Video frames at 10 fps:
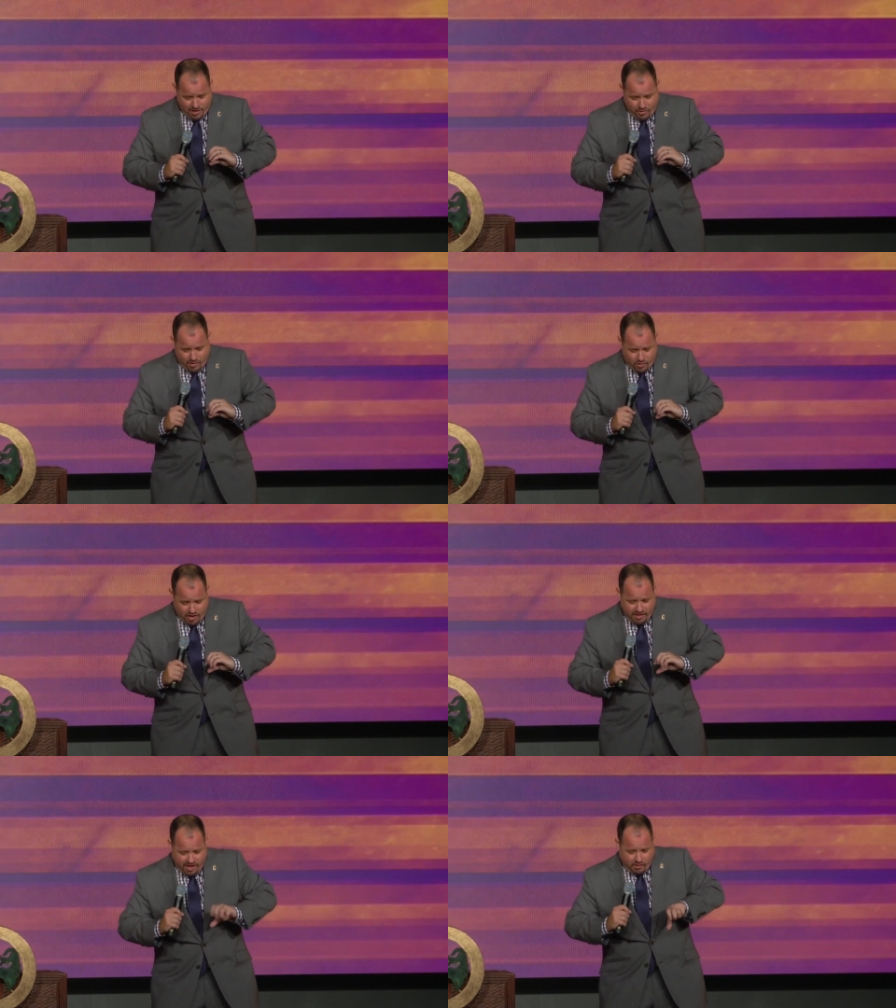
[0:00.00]
And, we,
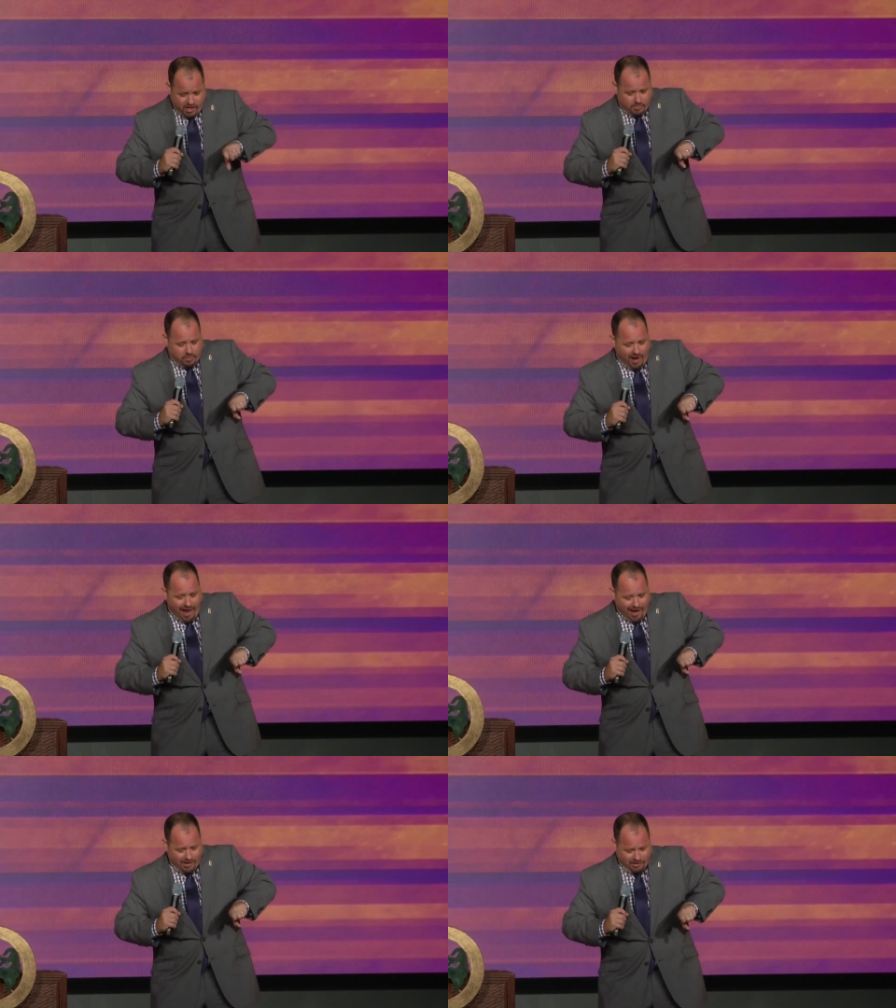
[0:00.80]
and they get
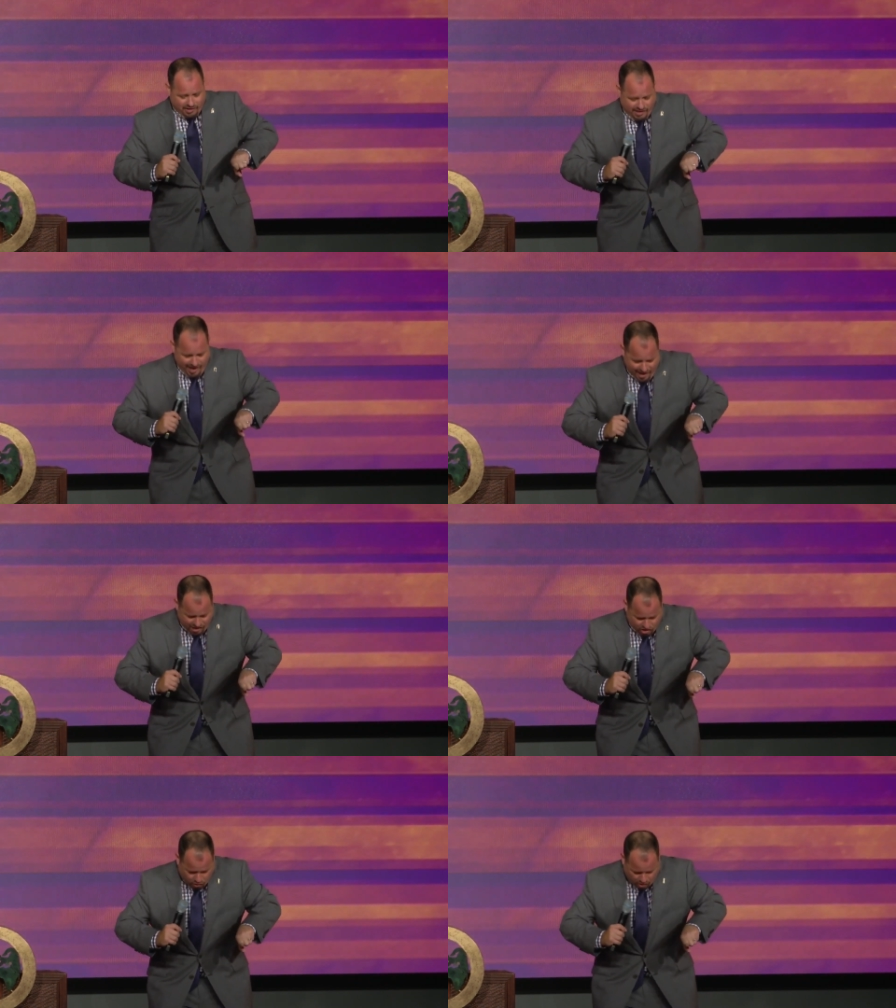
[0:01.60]
pliers and they had
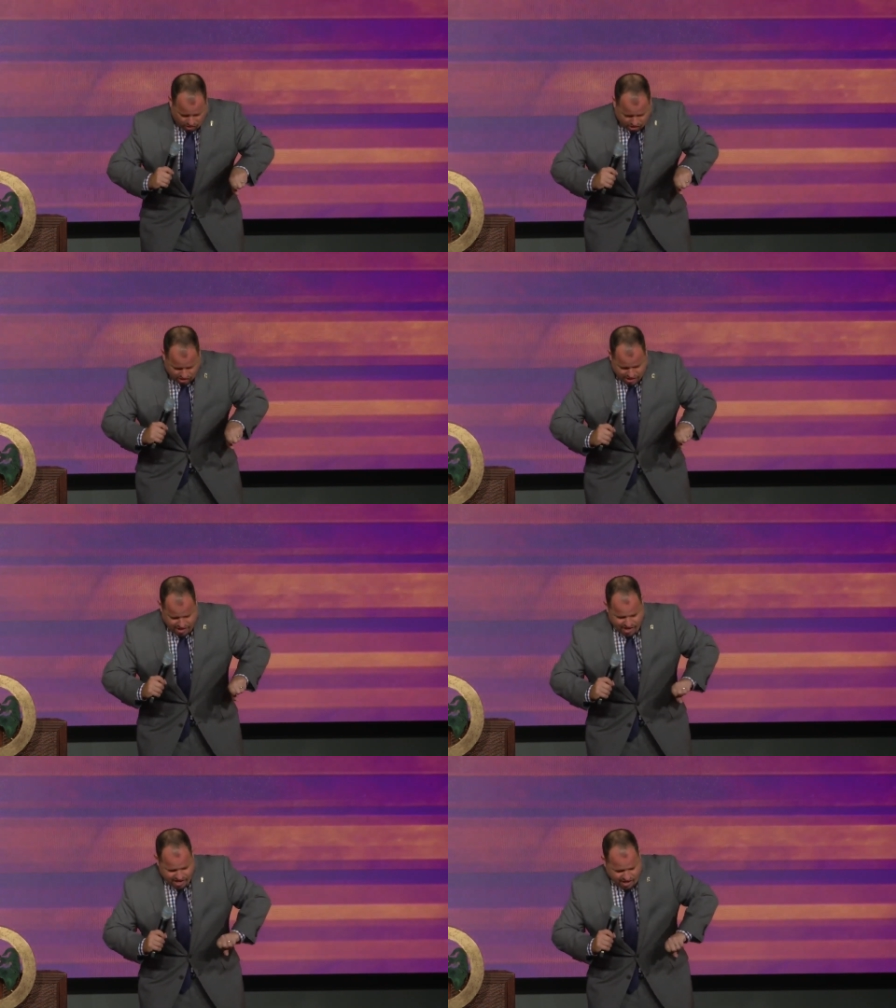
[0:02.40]
a torch
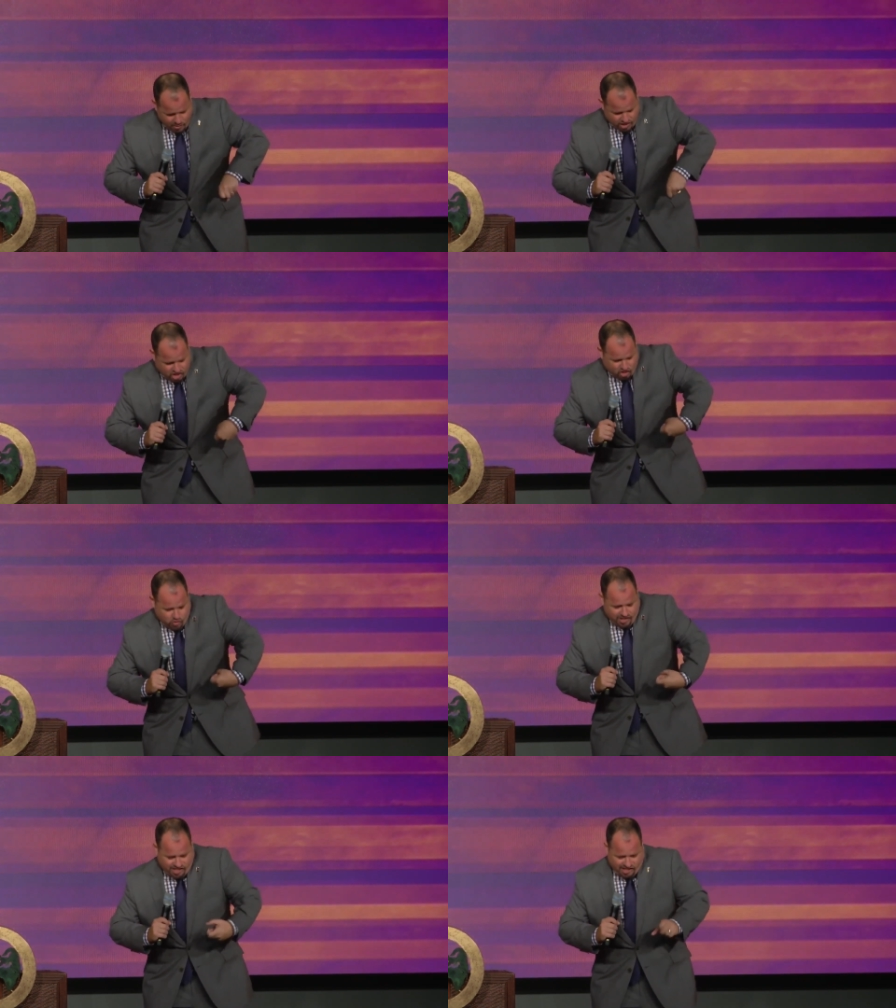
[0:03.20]
and they would
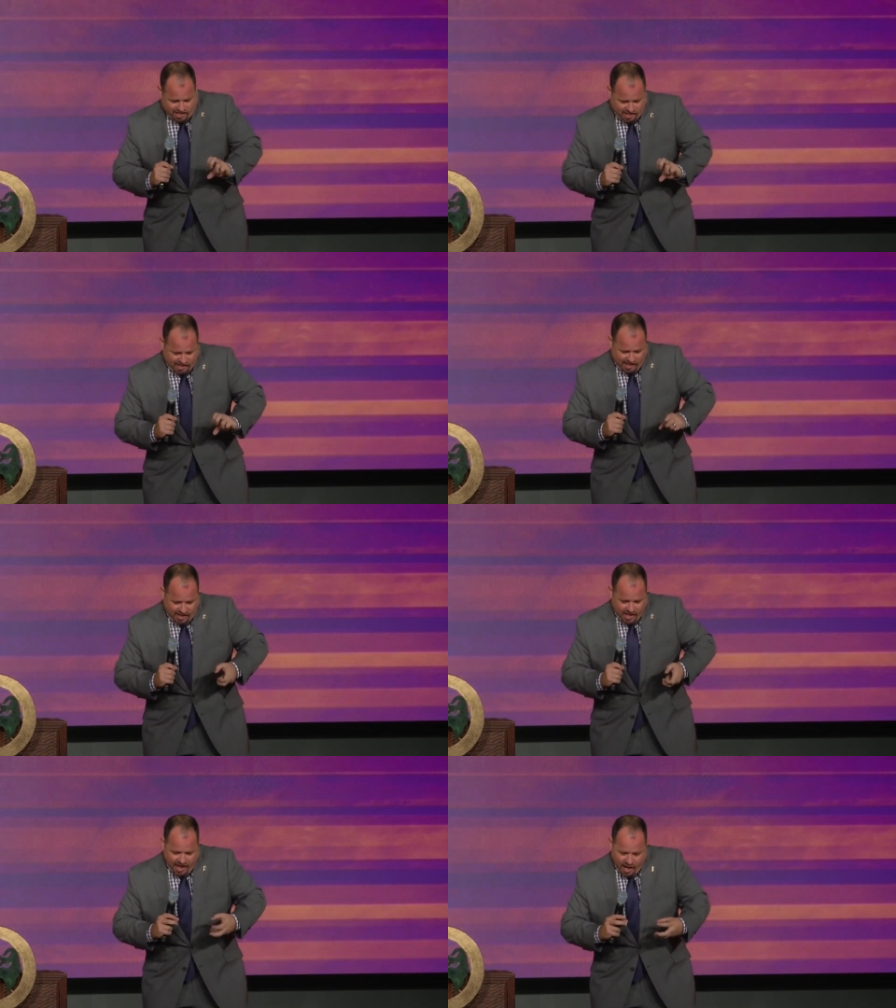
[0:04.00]
twist this thing.